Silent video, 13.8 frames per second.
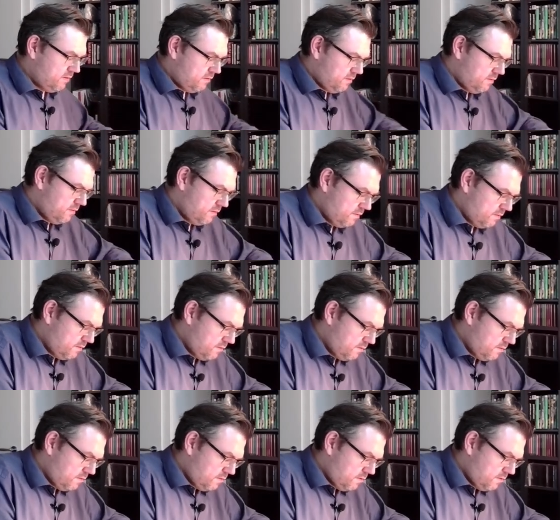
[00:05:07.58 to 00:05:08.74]

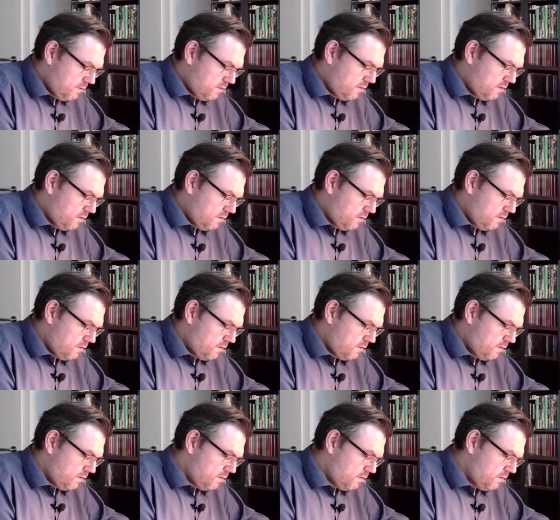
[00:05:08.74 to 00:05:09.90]

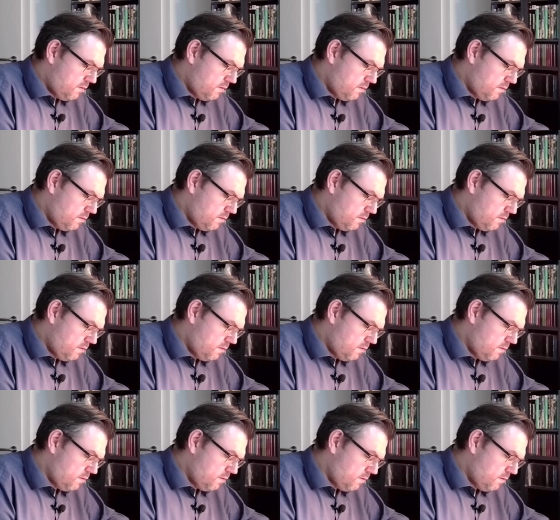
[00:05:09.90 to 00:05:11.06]

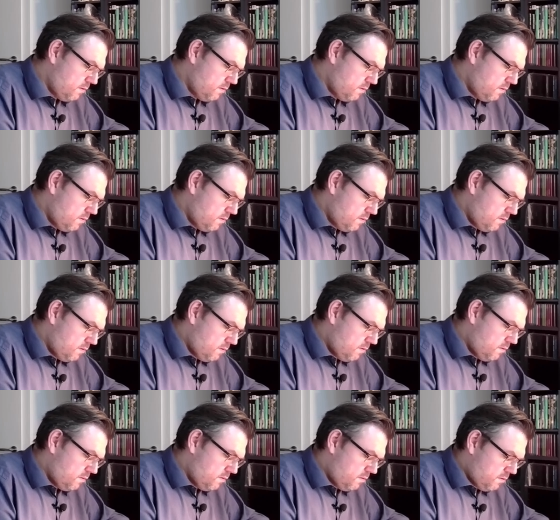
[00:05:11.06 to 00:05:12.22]

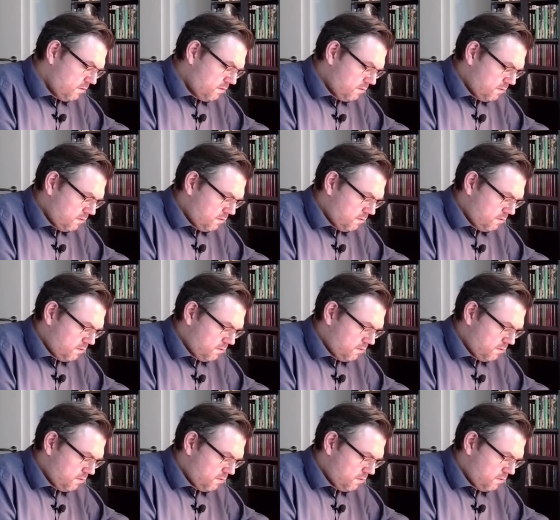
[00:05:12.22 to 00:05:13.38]

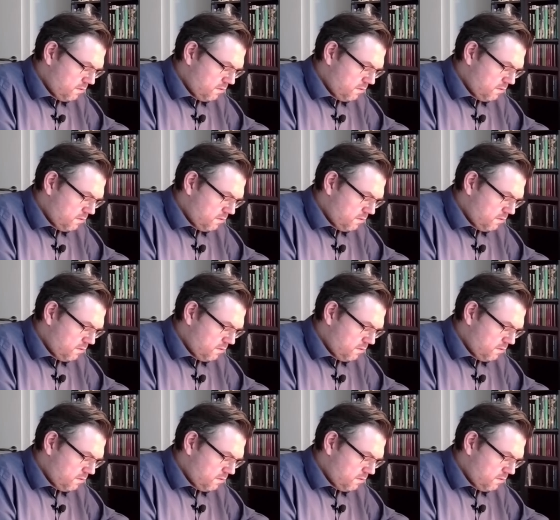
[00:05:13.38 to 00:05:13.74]
(no one is talking)